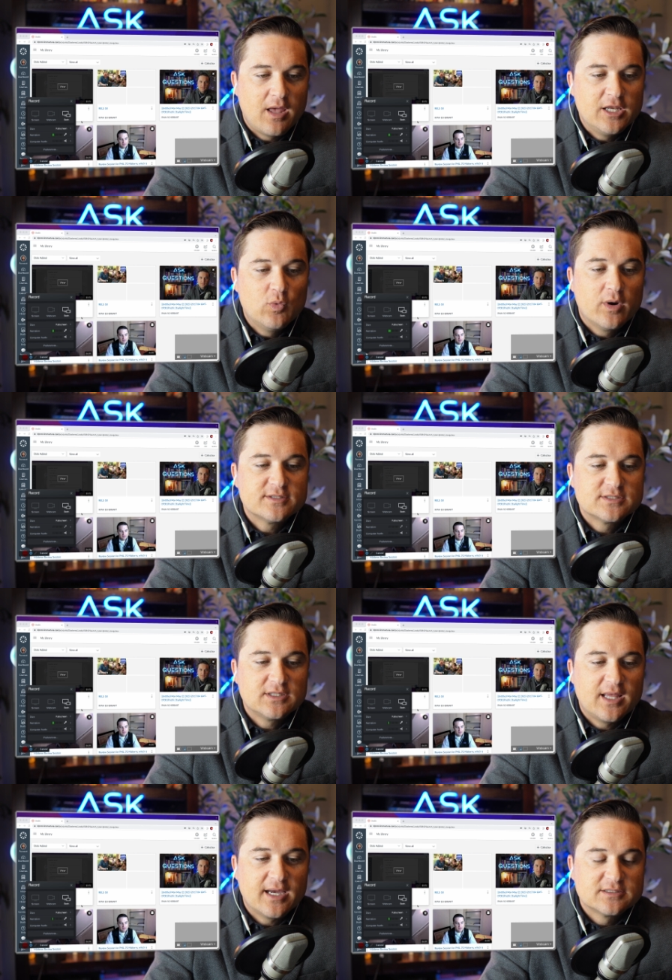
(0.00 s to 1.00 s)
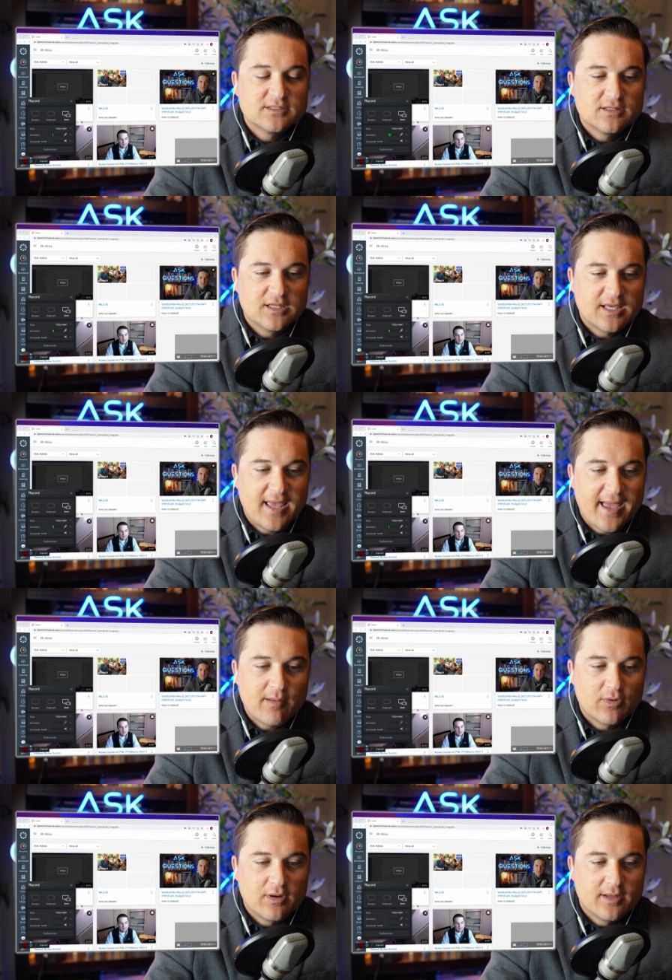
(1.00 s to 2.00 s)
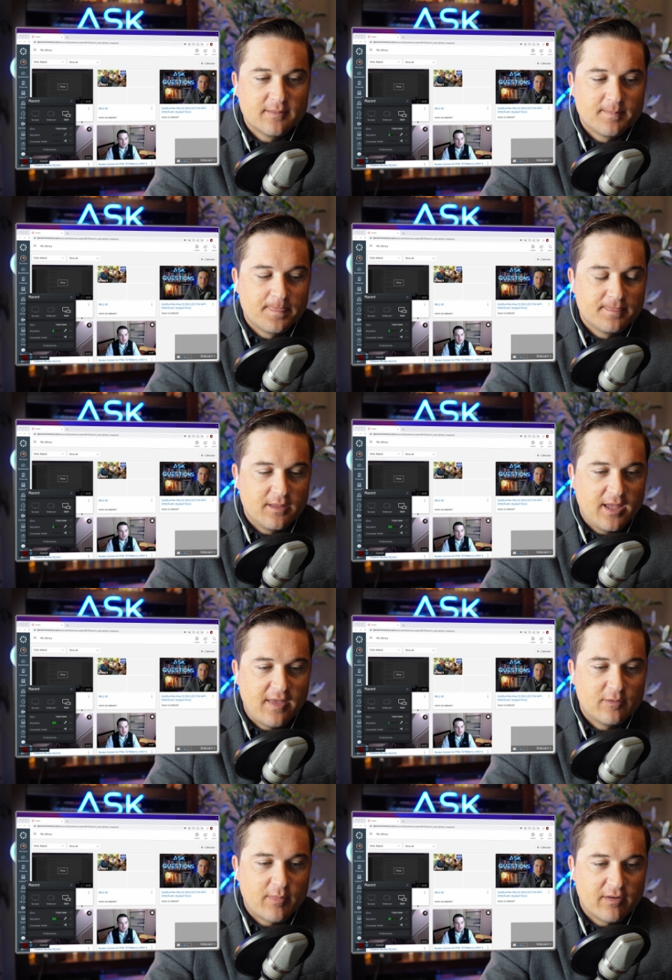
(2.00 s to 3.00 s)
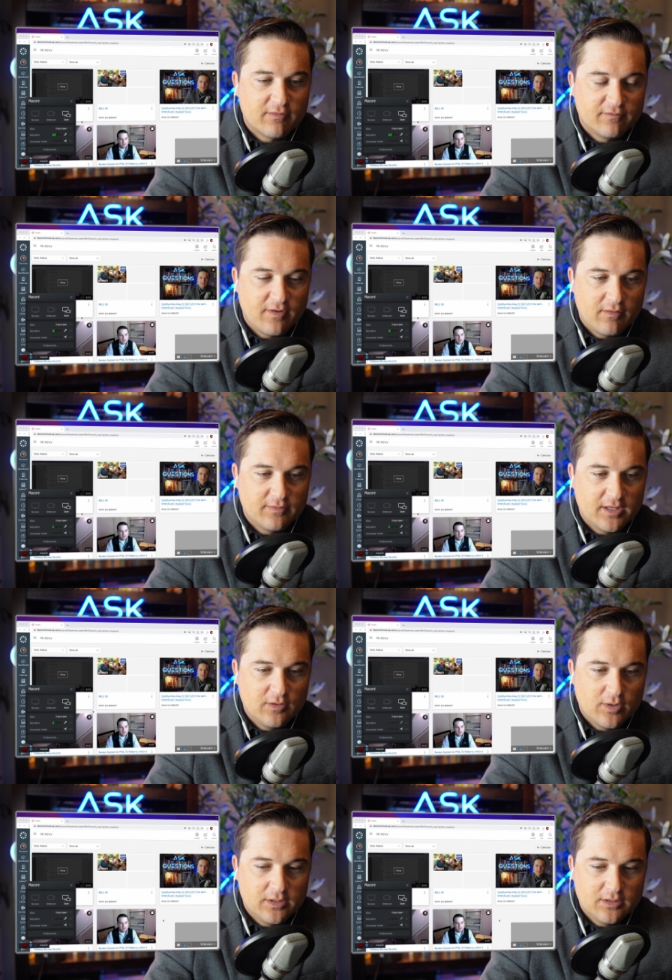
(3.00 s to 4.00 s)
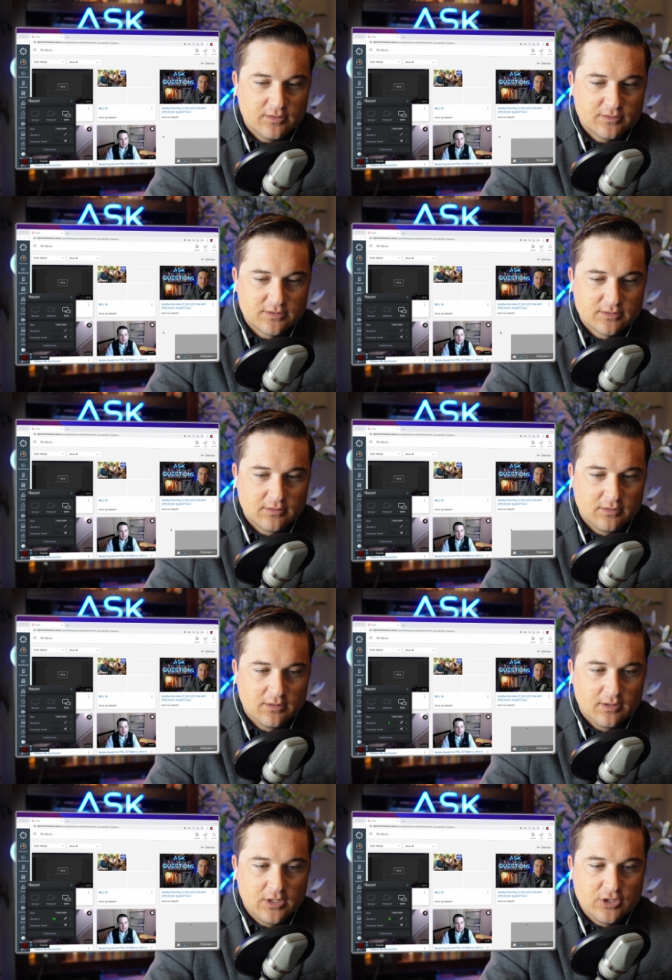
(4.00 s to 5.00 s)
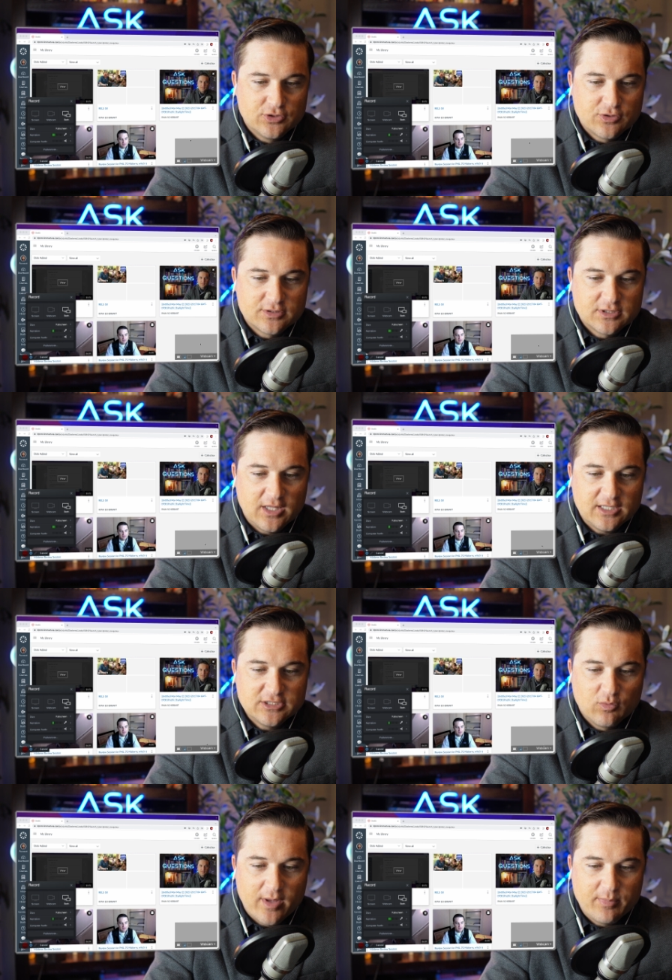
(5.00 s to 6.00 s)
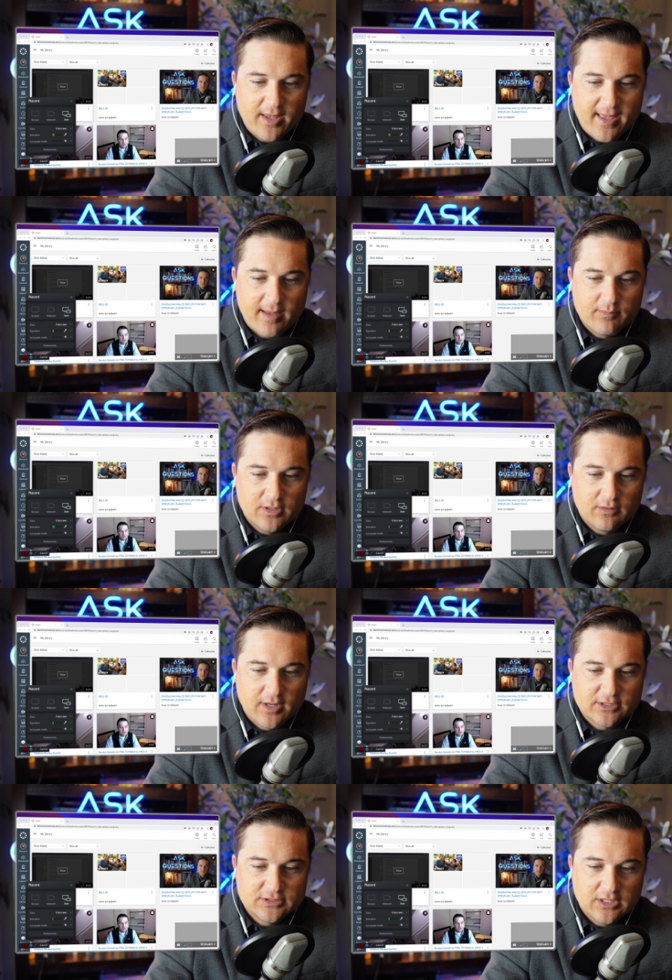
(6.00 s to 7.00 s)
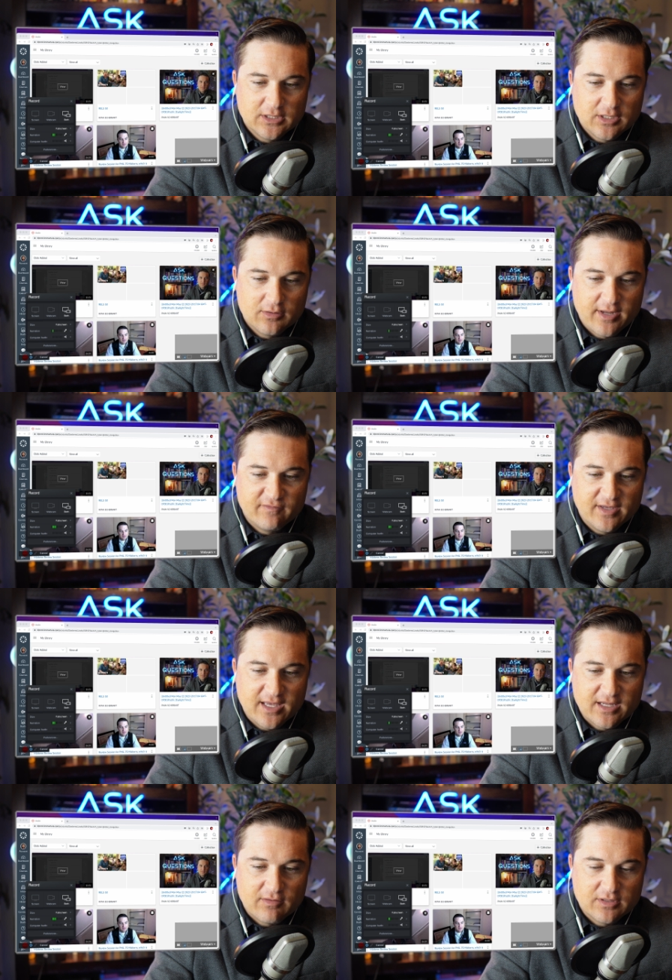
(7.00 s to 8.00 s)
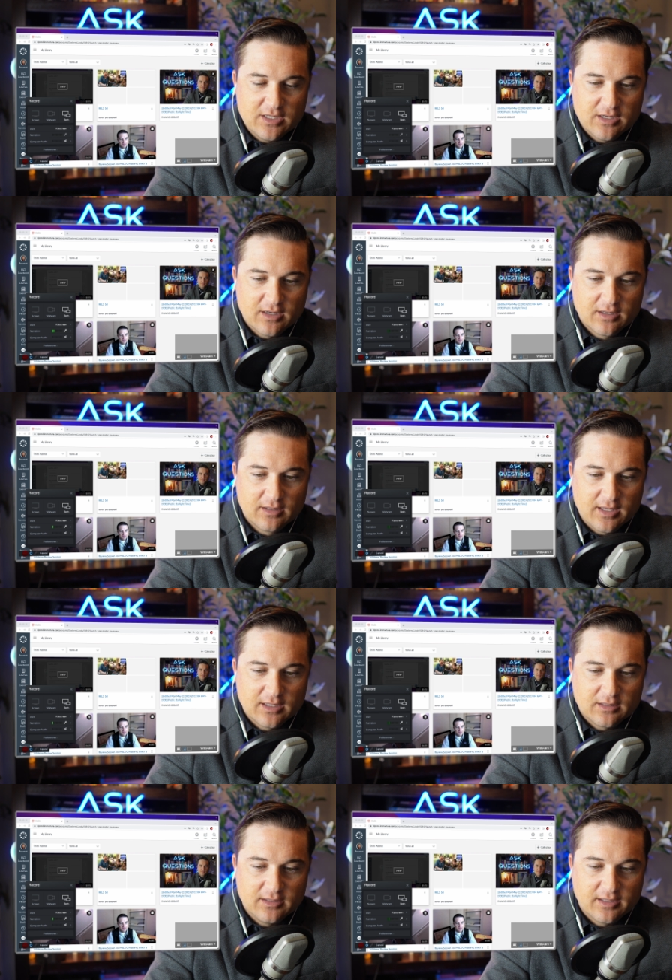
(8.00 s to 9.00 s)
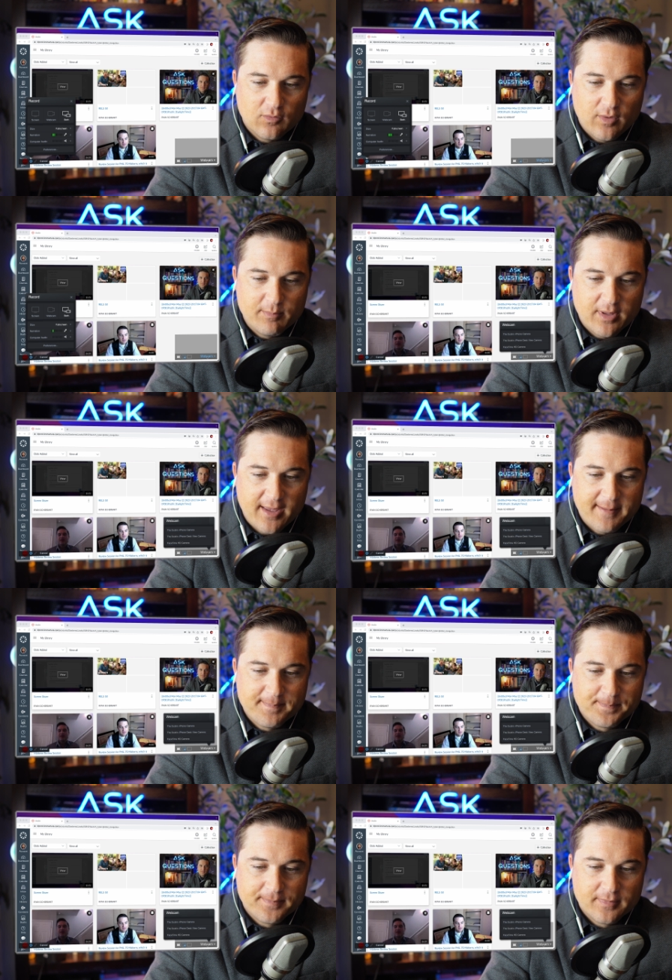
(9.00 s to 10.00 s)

And you want to select the camera and the microphone that you want to use. So to select your webcam, you're actually going to go navigate down here and click webcam.